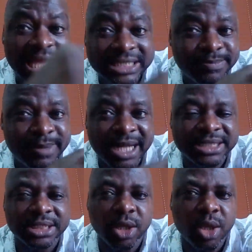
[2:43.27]

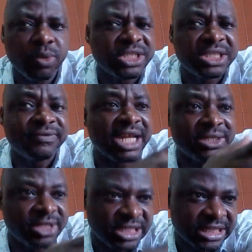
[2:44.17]
experts in the law. He wasn't even
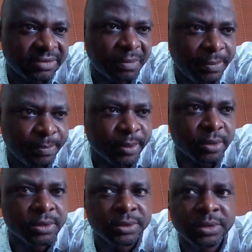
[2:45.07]
addressing the people.